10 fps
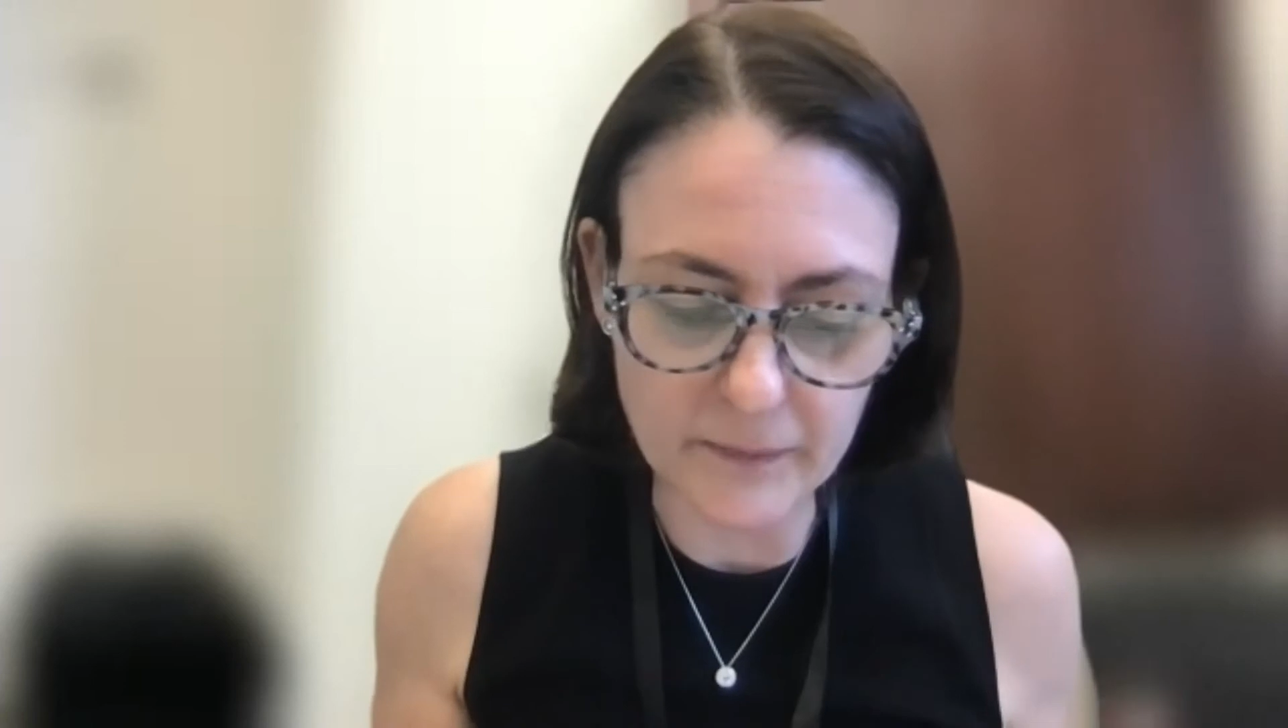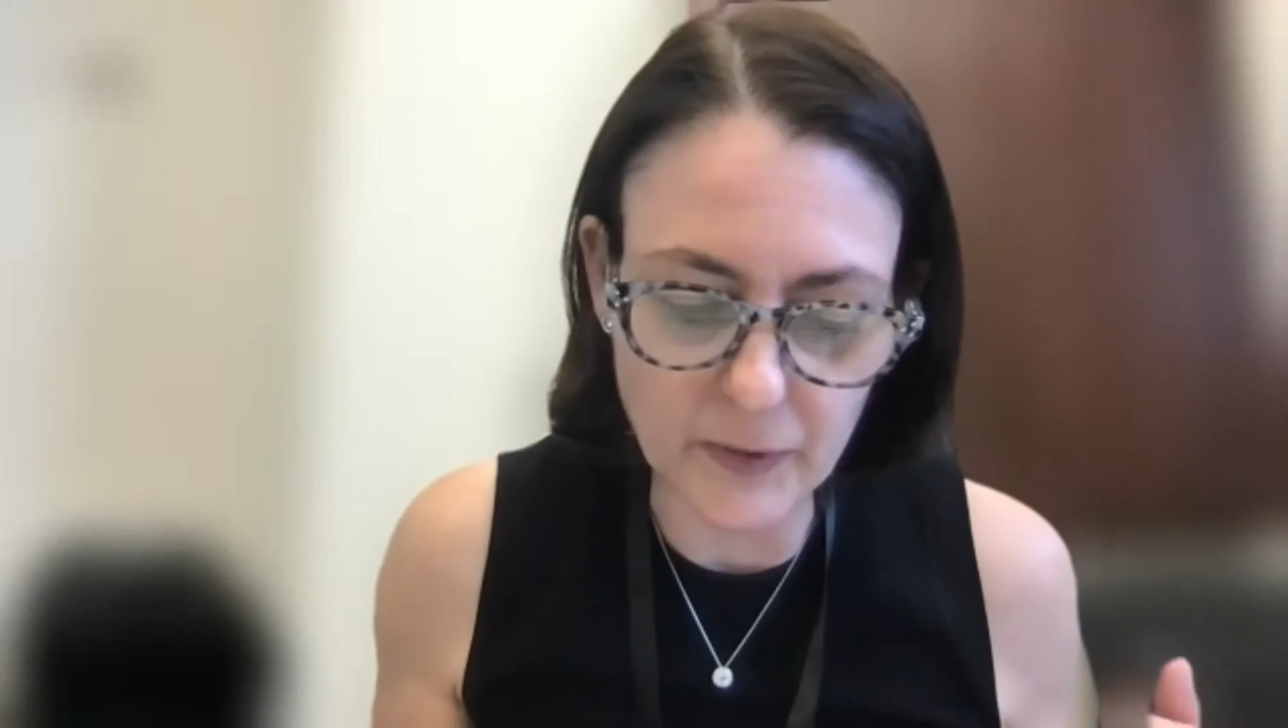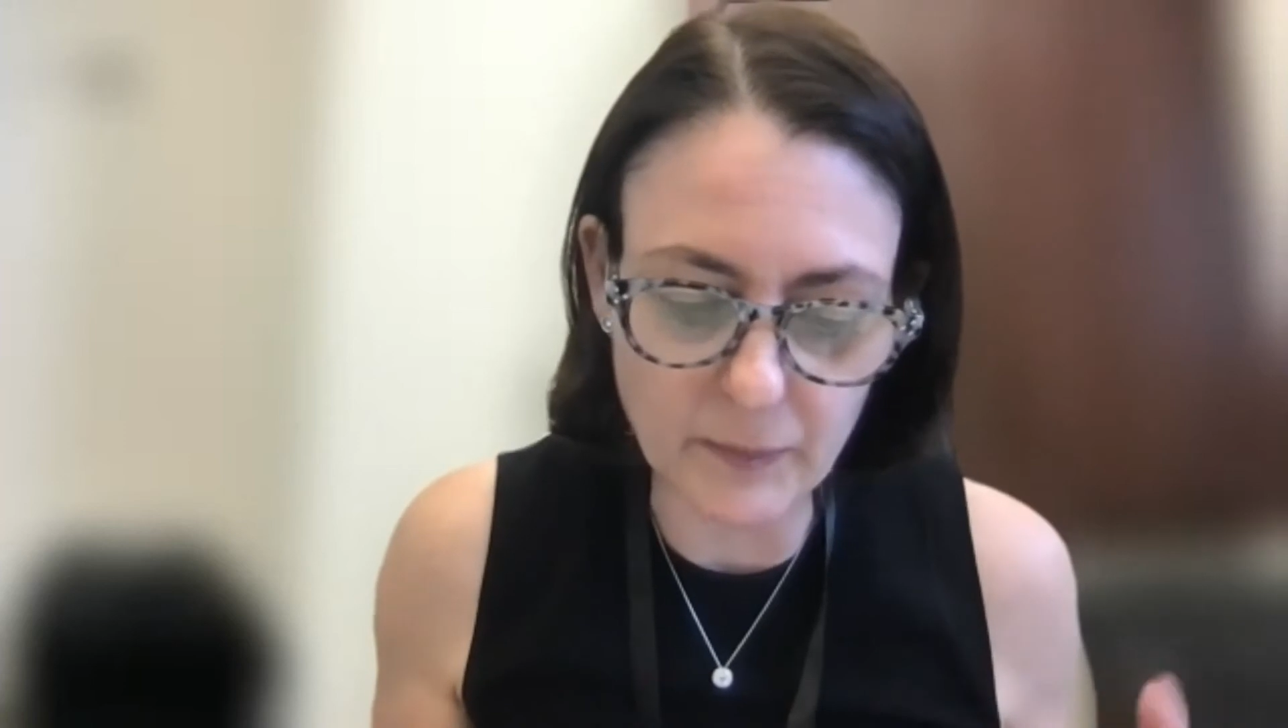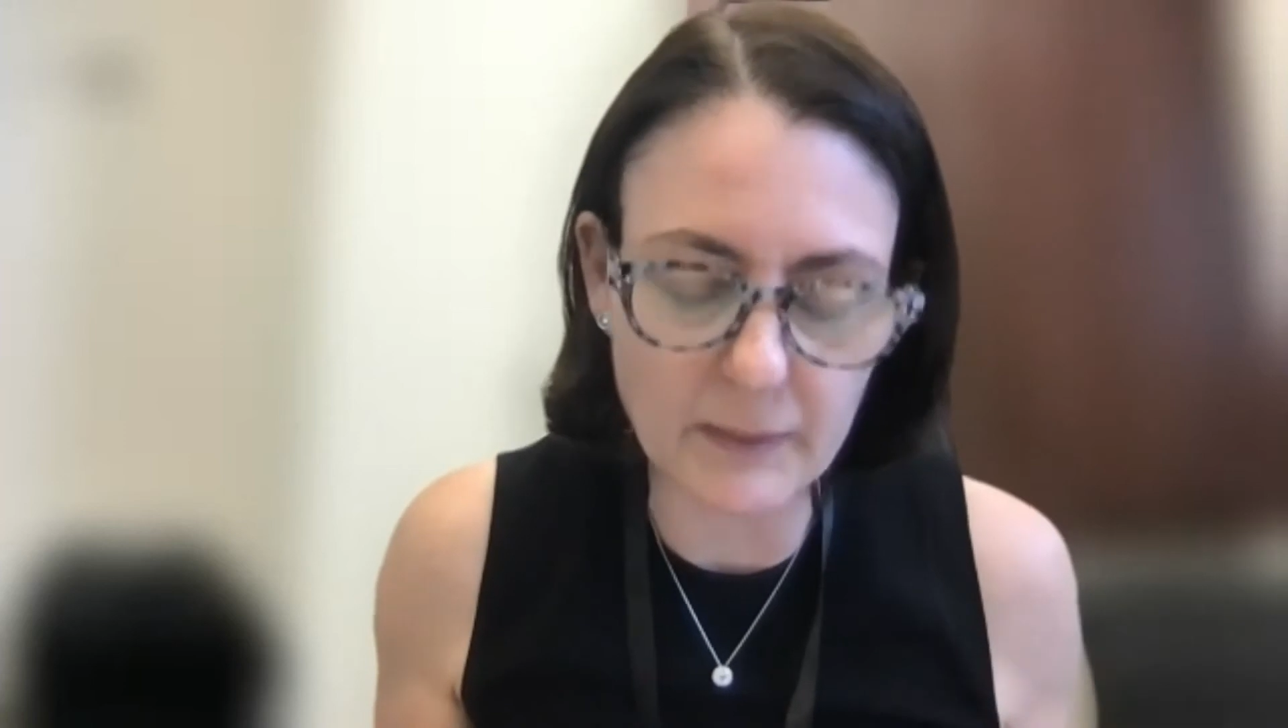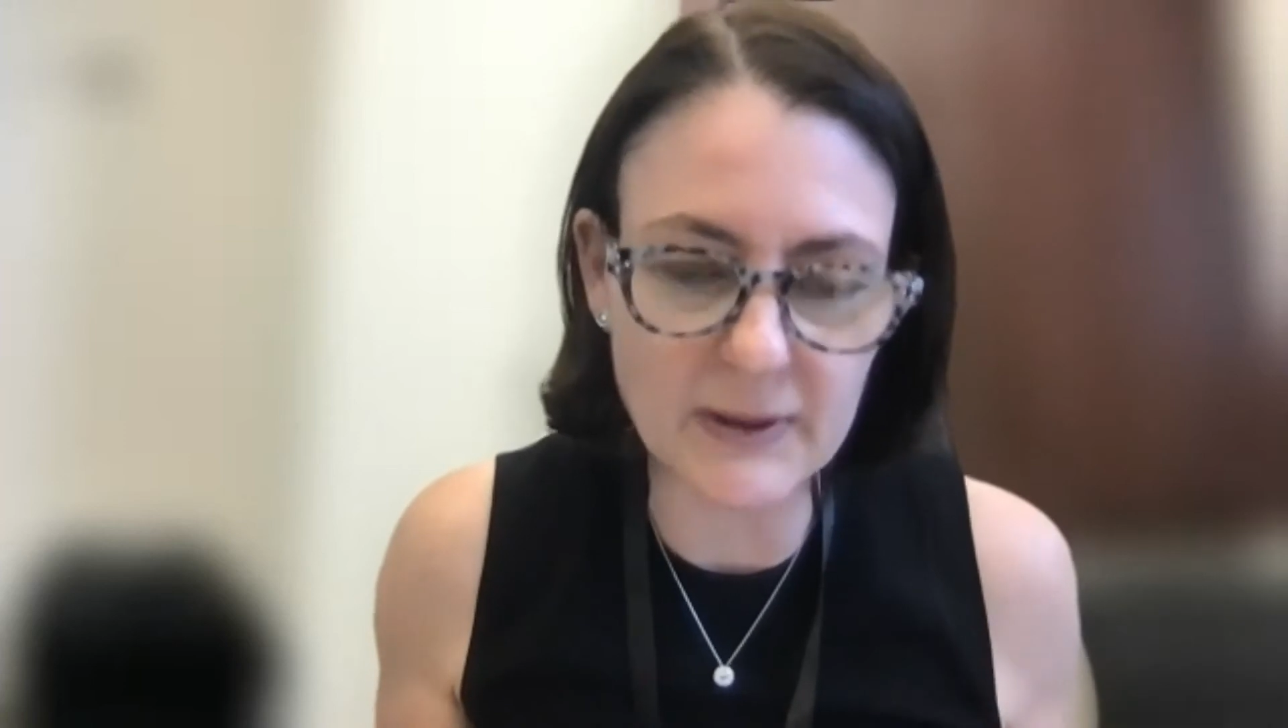
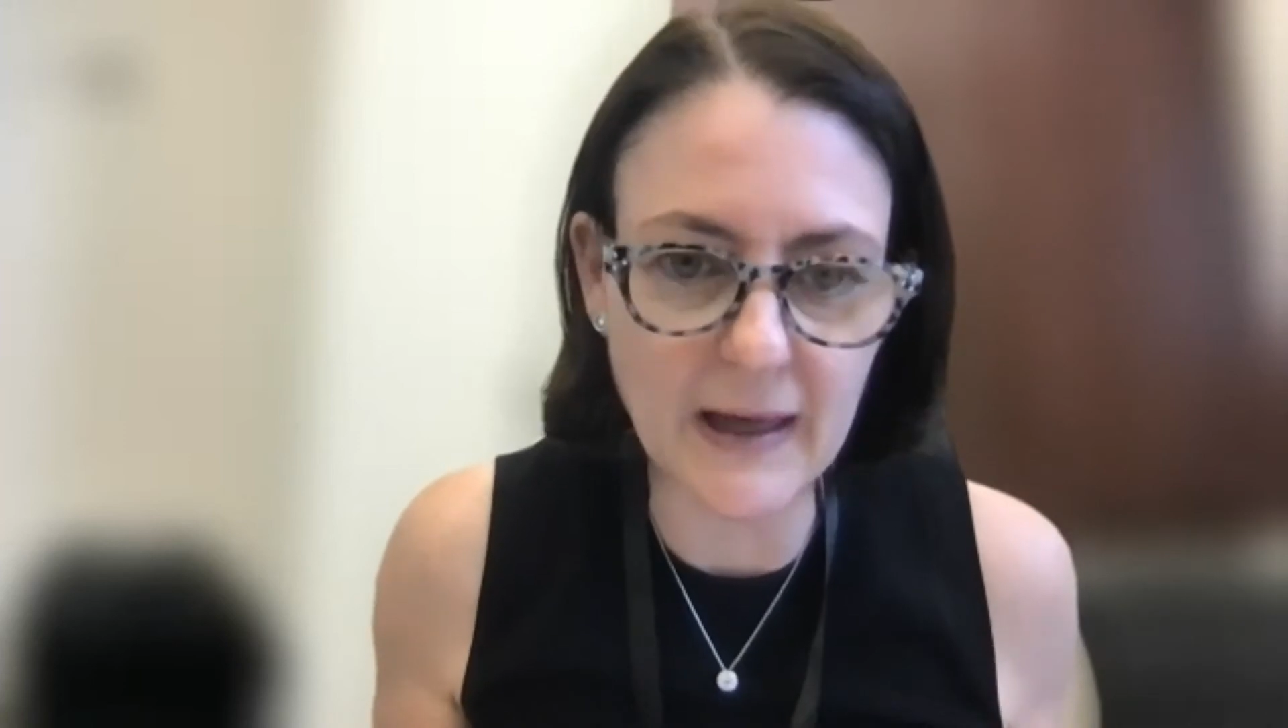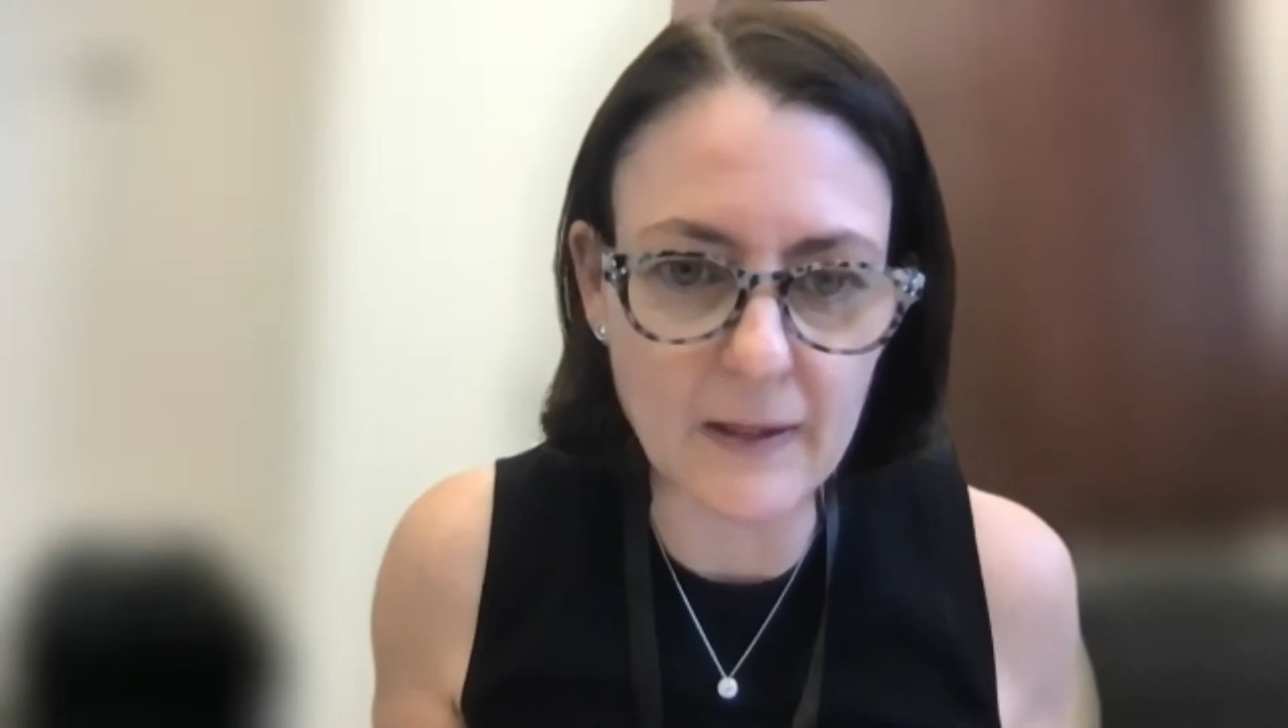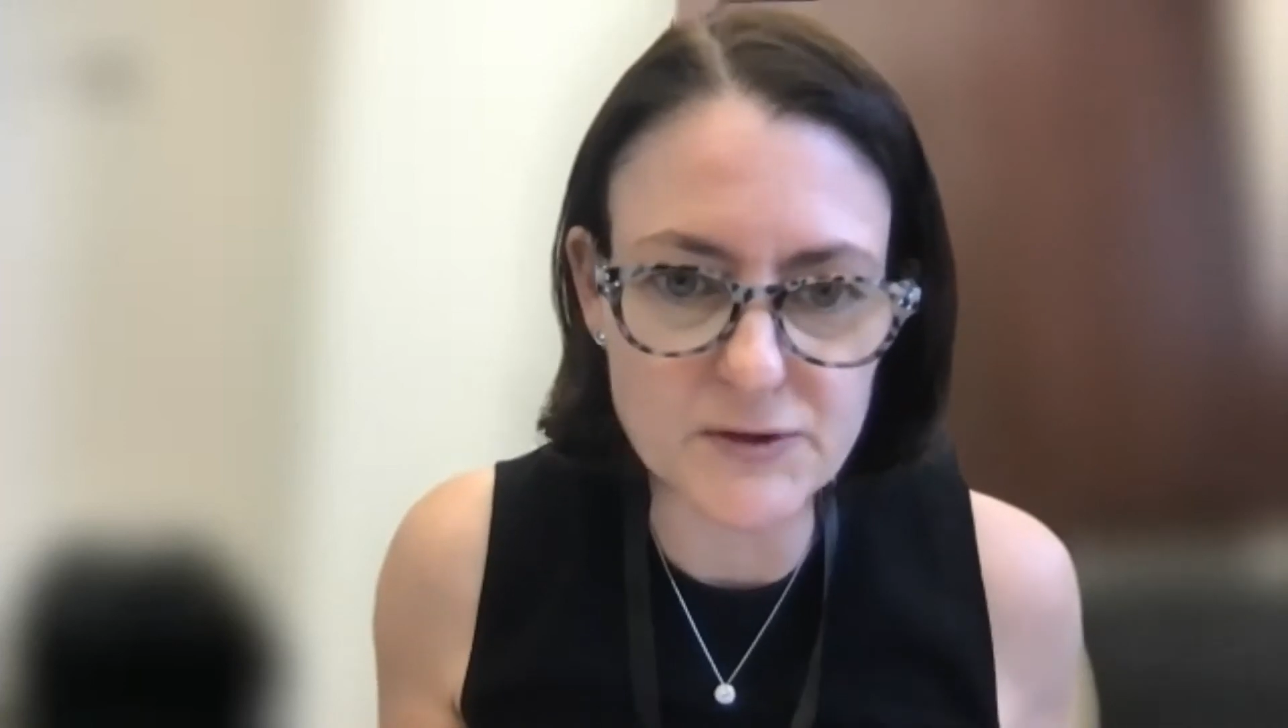public health